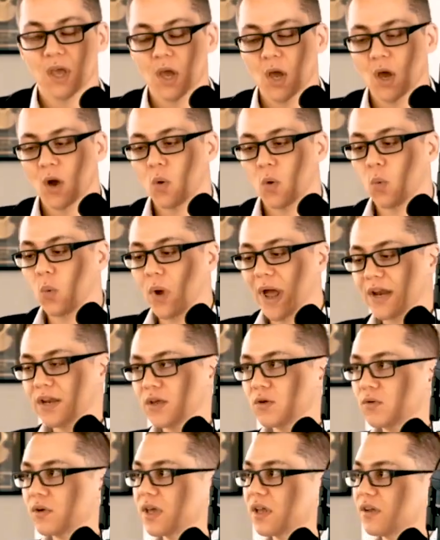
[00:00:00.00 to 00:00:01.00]
when
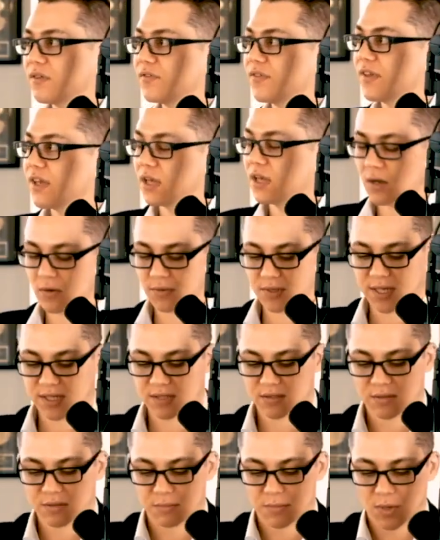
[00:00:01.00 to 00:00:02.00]
you get a video
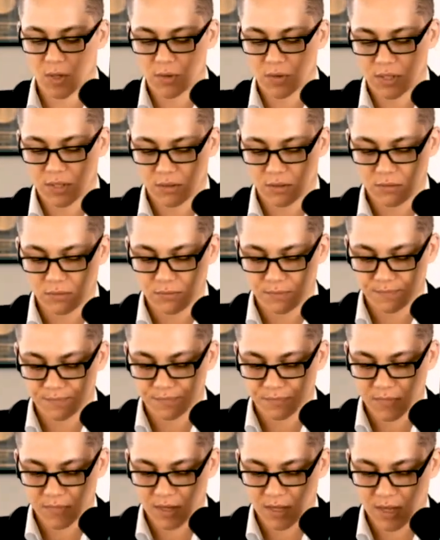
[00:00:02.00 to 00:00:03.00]
testimonial,
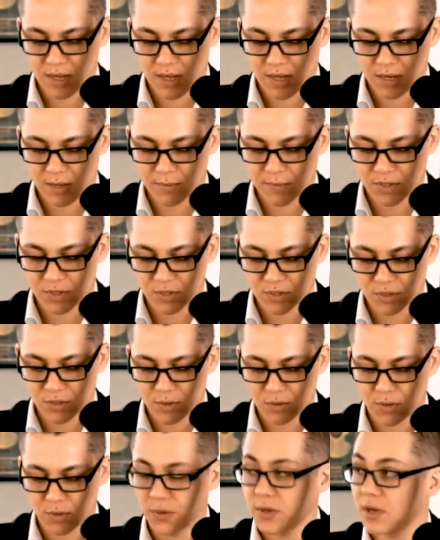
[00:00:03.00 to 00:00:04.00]
and let me just show
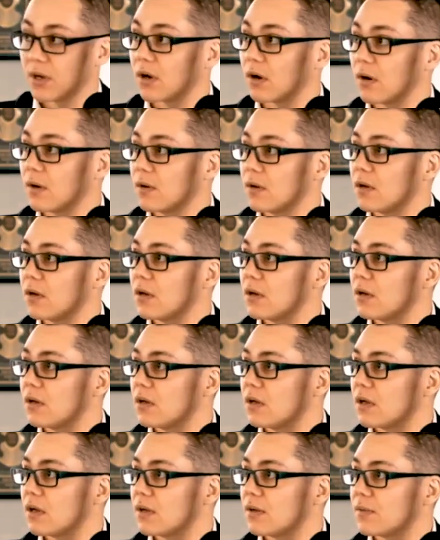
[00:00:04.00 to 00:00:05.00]
you here.
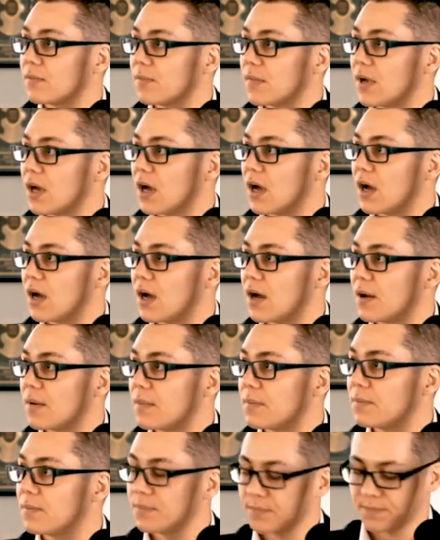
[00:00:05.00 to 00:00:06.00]

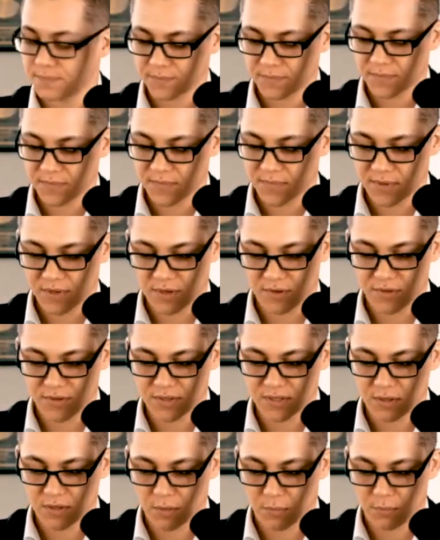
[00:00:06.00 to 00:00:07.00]
Here, this is
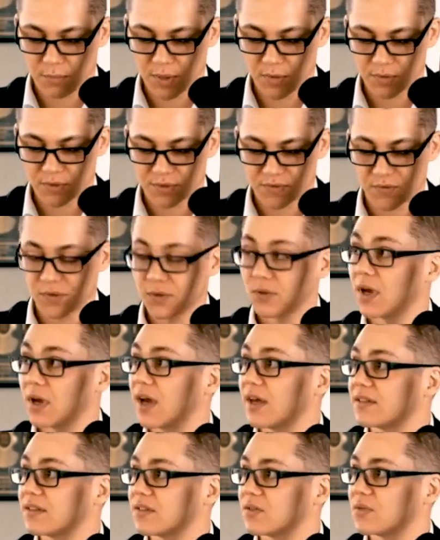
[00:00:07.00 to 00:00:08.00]
a little bonus for you
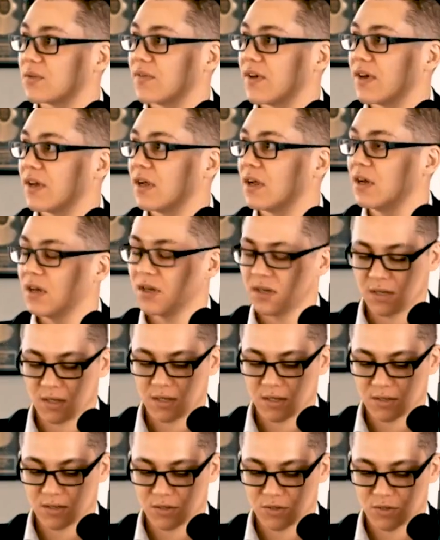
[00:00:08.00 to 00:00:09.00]
guys since we've had
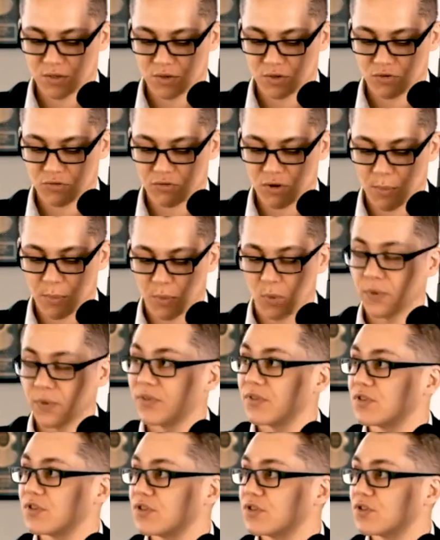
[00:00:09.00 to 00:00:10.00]
trouble with
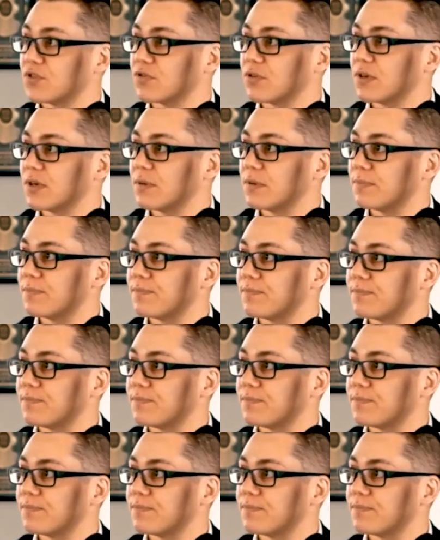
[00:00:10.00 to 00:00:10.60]
the stream.